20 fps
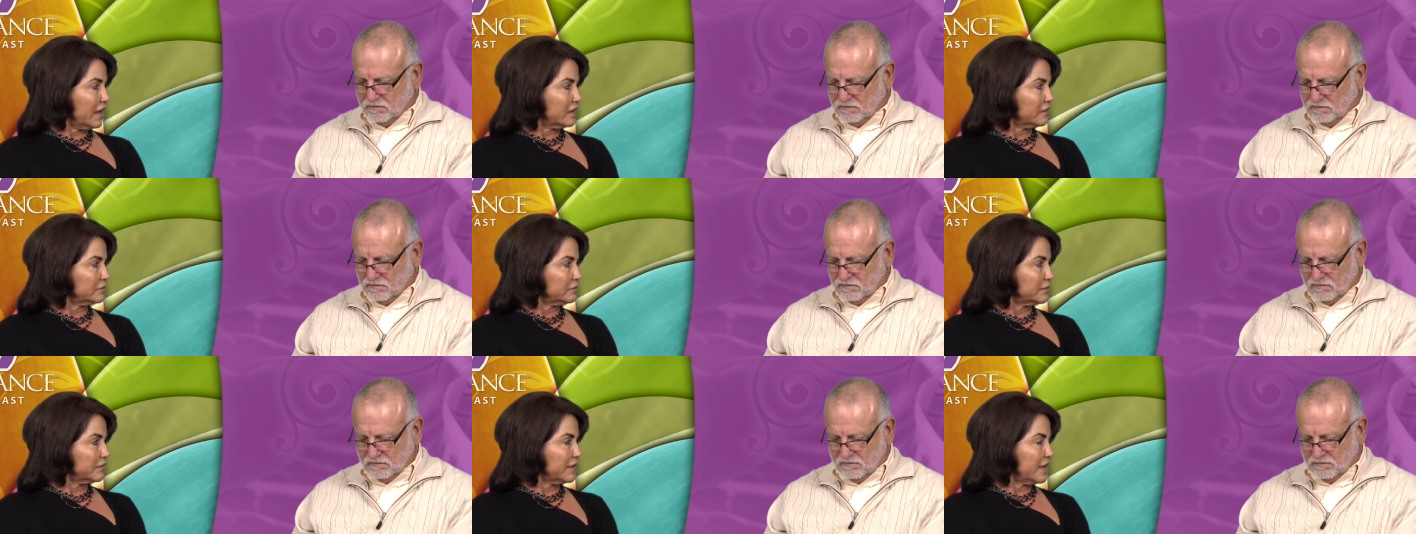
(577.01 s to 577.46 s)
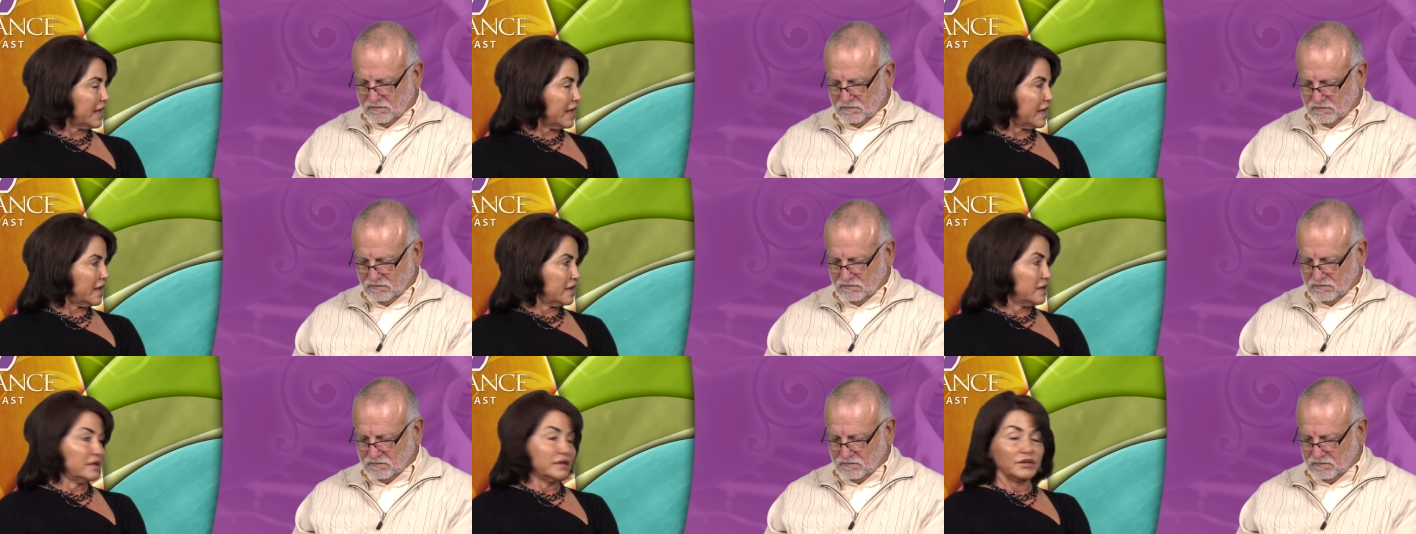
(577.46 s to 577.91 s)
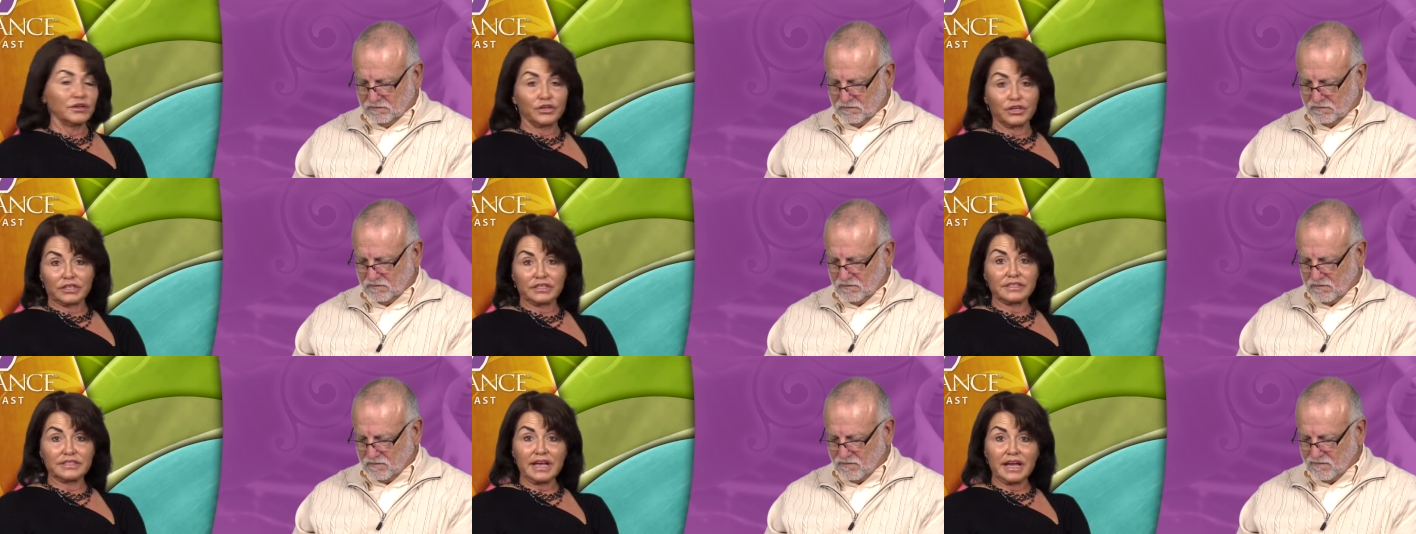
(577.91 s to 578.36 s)
Speaker 1: Um,
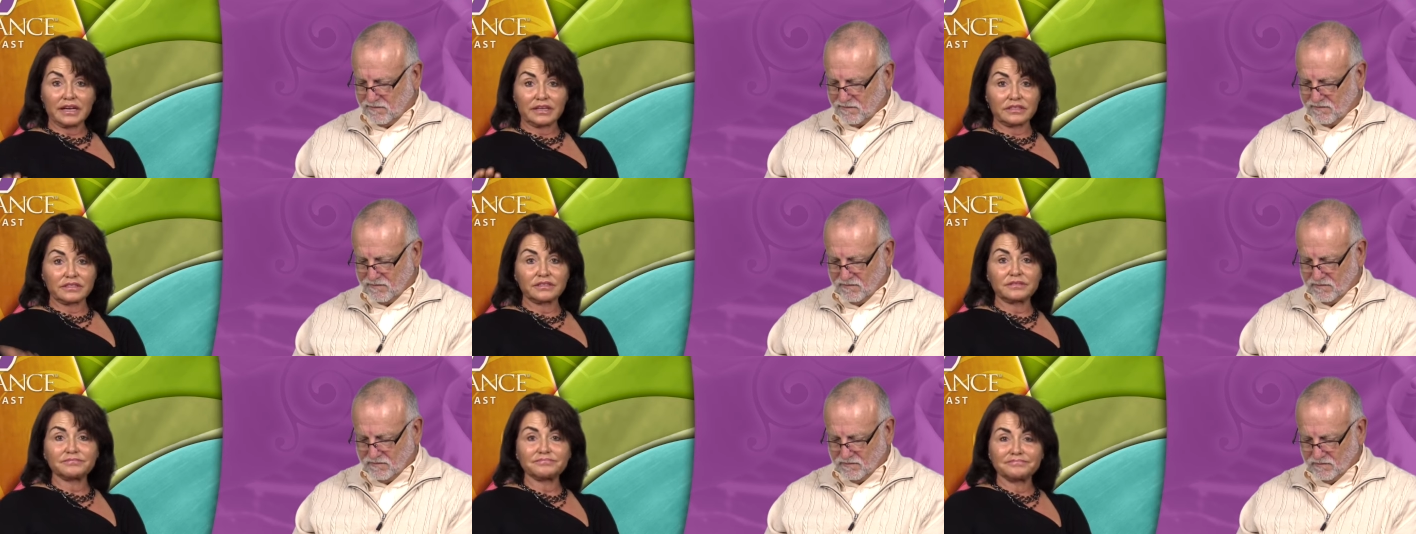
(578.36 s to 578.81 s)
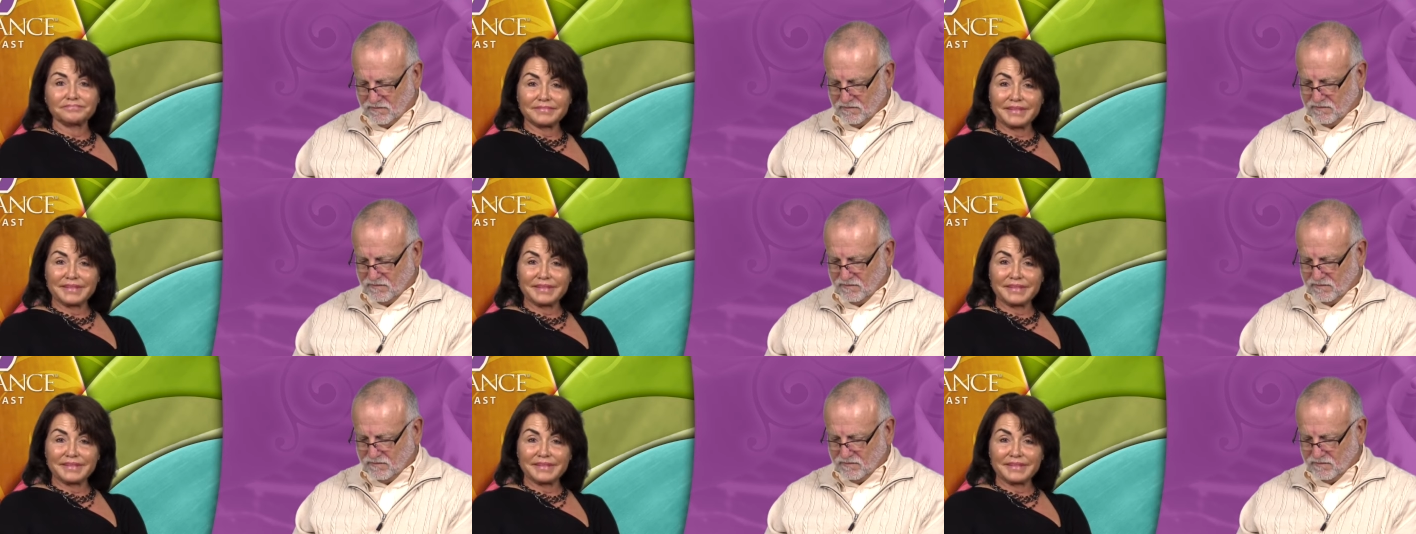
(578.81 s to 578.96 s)
good sex.